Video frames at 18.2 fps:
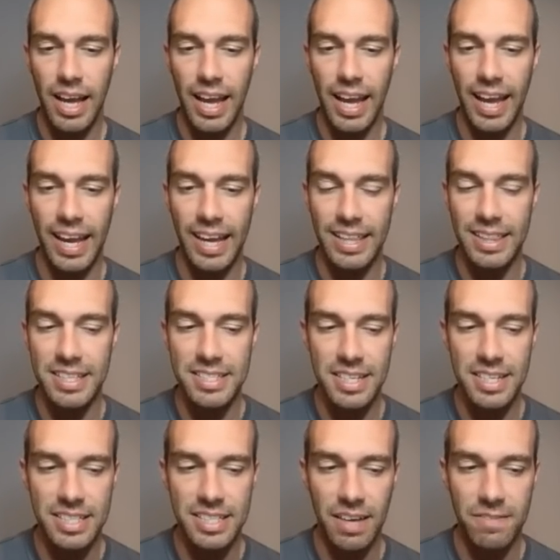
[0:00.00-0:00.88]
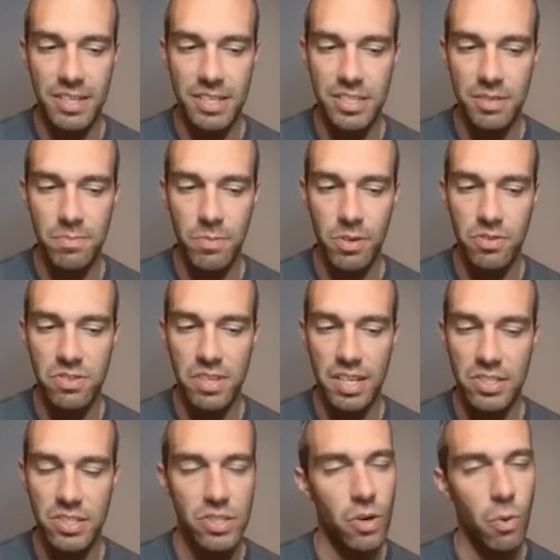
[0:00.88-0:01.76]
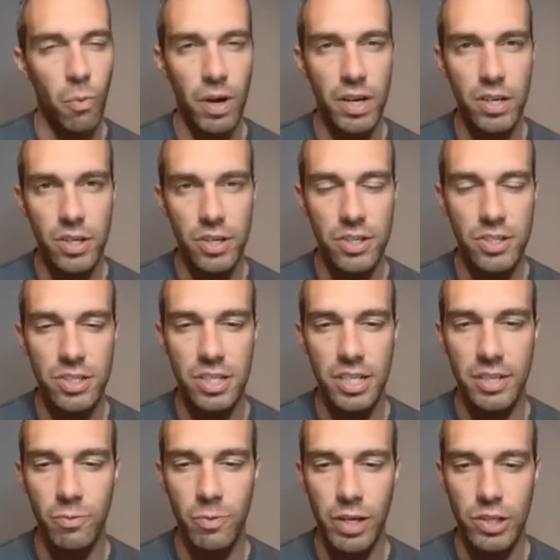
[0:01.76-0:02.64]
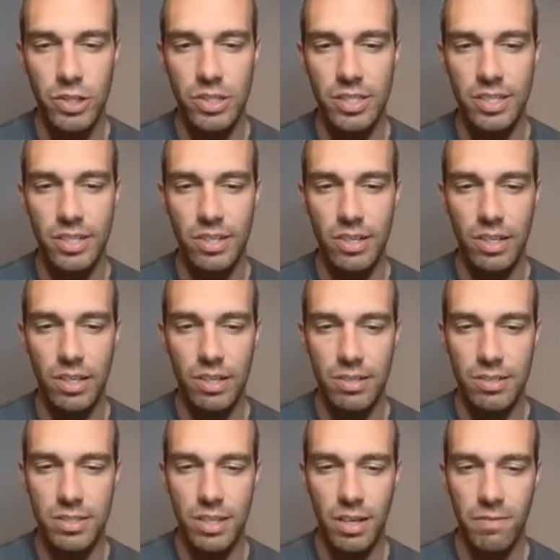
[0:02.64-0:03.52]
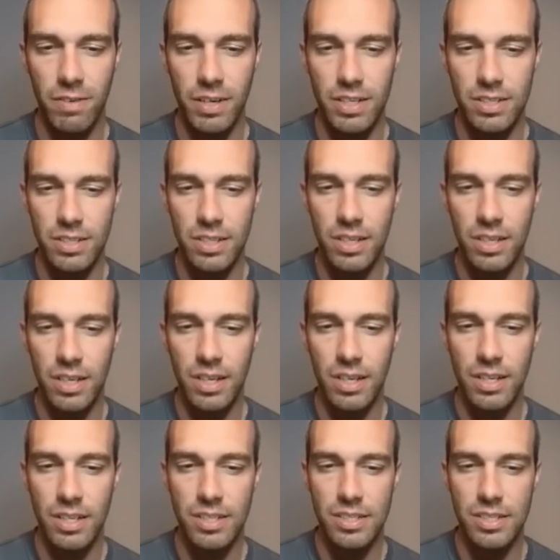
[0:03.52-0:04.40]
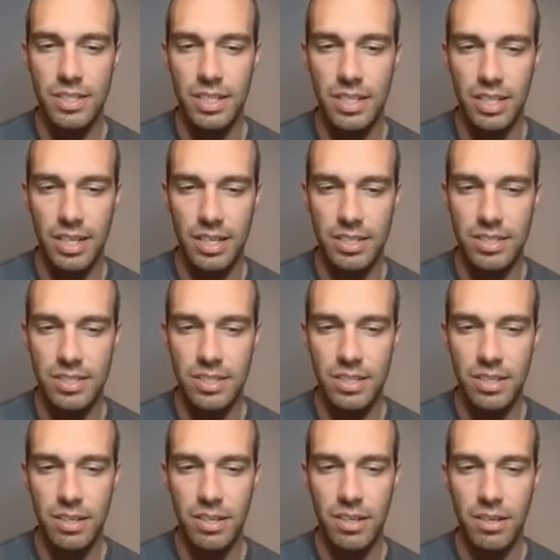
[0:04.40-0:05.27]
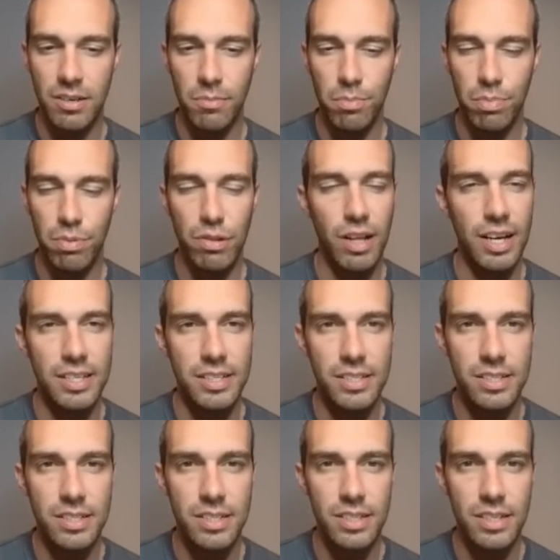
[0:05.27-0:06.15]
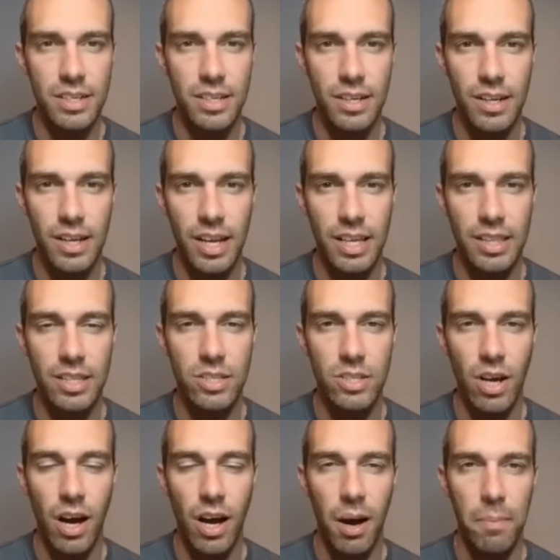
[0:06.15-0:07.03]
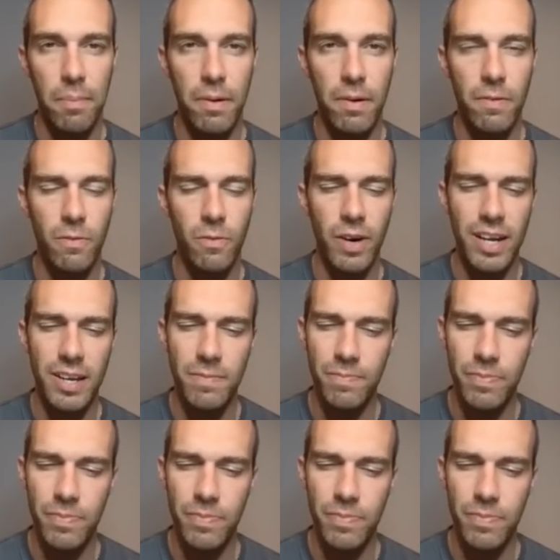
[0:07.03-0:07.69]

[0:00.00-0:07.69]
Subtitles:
and these things have decent movesets, no wonder you're seeing Registeel, Galarian Stunfisk, Steelix plus in the top, right?